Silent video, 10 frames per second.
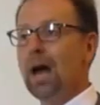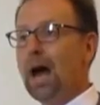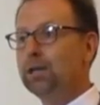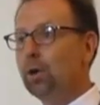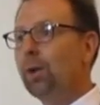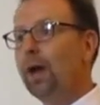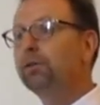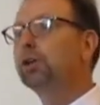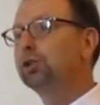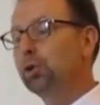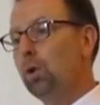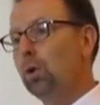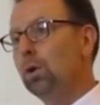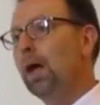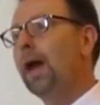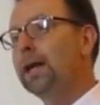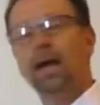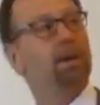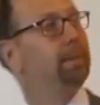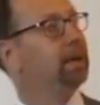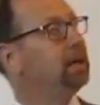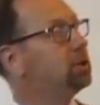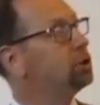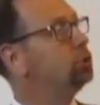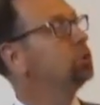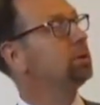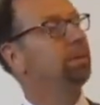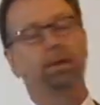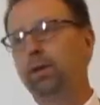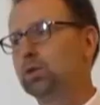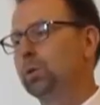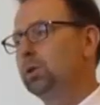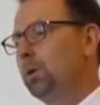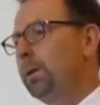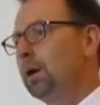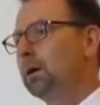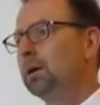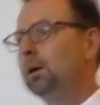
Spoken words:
I don't have control and I can't begin to do some of the things we do up here.